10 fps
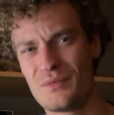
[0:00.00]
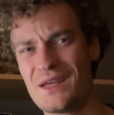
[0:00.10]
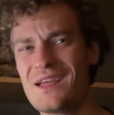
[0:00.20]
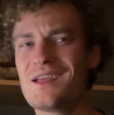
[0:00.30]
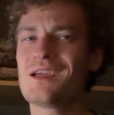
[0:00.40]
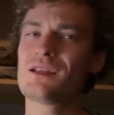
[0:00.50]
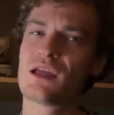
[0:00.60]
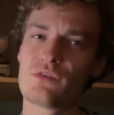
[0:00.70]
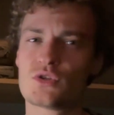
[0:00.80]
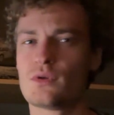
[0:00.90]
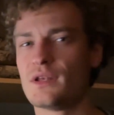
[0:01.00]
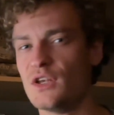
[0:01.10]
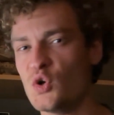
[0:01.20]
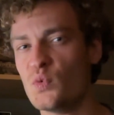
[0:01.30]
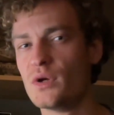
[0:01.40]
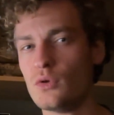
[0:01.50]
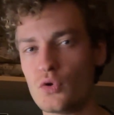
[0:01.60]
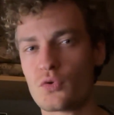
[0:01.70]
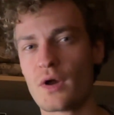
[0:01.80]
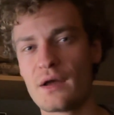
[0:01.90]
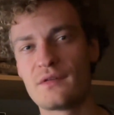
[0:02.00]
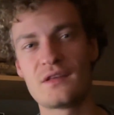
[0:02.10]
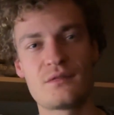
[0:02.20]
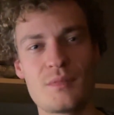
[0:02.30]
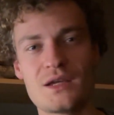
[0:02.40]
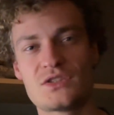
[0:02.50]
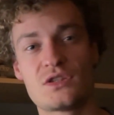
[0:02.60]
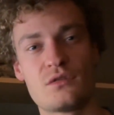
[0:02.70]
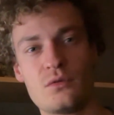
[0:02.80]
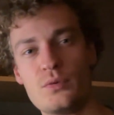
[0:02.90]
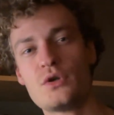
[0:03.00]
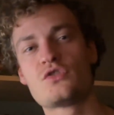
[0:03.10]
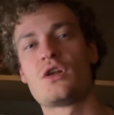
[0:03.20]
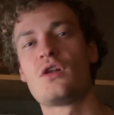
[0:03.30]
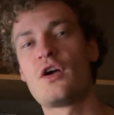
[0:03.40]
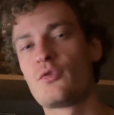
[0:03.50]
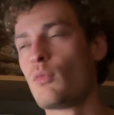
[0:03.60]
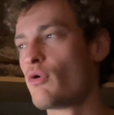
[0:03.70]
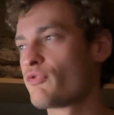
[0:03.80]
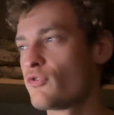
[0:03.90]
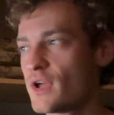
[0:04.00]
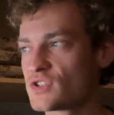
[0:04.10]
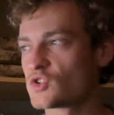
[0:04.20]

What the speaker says: it gives you that new wheel look, right? It makes the wheels a lot more fresh.